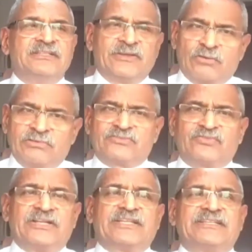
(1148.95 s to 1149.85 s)
They always
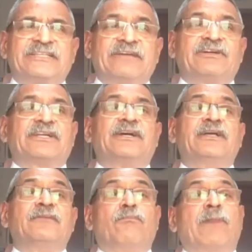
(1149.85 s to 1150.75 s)
felt that they were a
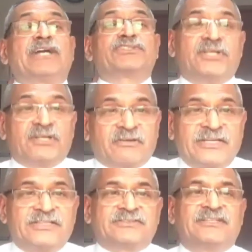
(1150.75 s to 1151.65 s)
martial
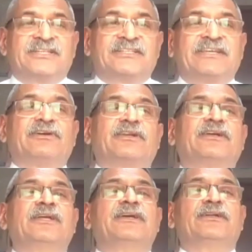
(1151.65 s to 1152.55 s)
race and that they
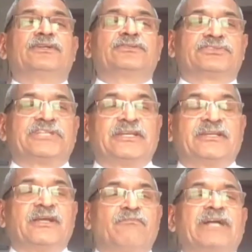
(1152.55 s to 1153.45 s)
were in a
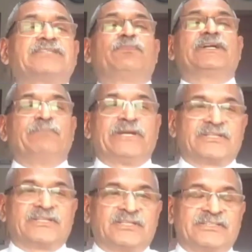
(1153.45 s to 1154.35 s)
shade much, much
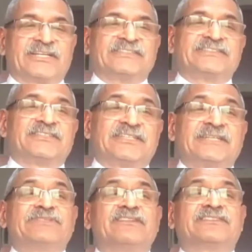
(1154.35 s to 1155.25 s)
better. They considered
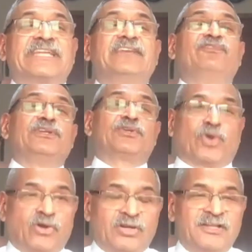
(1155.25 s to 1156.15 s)
themselves 10 feet
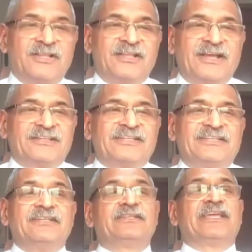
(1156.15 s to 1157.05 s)
tall, and they
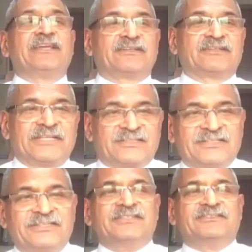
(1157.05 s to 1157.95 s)
didn't think
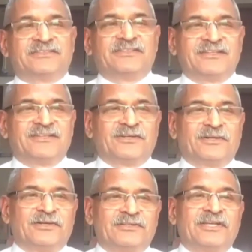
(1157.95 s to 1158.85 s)
that Indians,
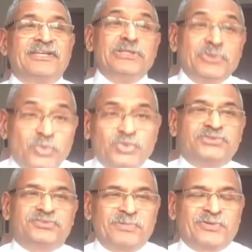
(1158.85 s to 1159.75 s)
the
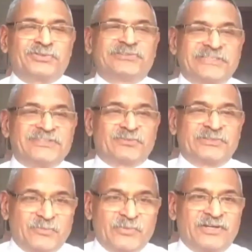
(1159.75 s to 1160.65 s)
Hindus, because that is
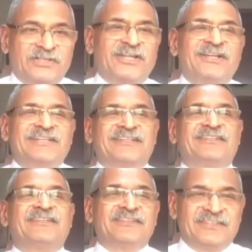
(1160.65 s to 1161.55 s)
the word that
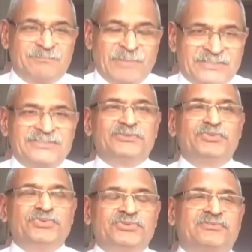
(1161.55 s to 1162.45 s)
the Pakis
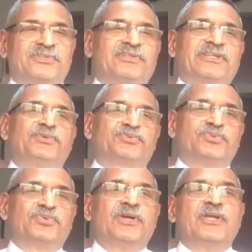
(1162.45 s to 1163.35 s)
used. You know,
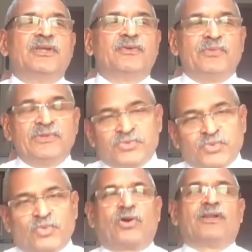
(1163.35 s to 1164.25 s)
we used
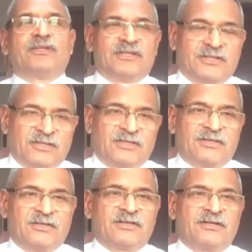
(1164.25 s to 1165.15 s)
to
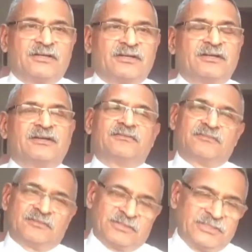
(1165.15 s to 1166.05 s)
call
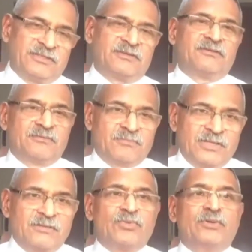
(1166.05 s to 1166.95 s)
the
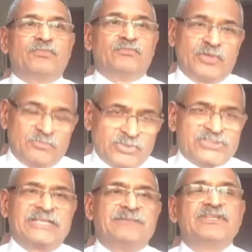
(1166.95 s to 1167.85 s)

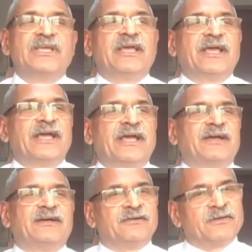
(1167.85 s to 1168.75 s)
Muslim
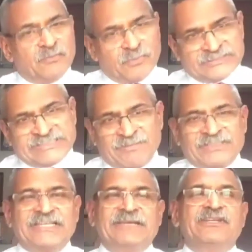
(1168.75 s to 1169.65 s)
with some
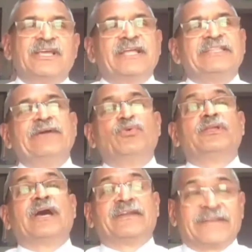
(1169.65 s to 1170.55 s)
other name, and they
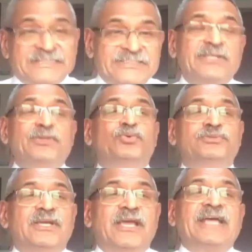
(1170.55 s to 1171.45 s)
would address
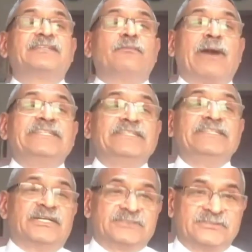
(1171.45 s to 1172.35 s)
Hindus as
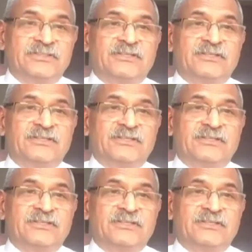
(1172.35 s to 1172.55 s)
Baniyas.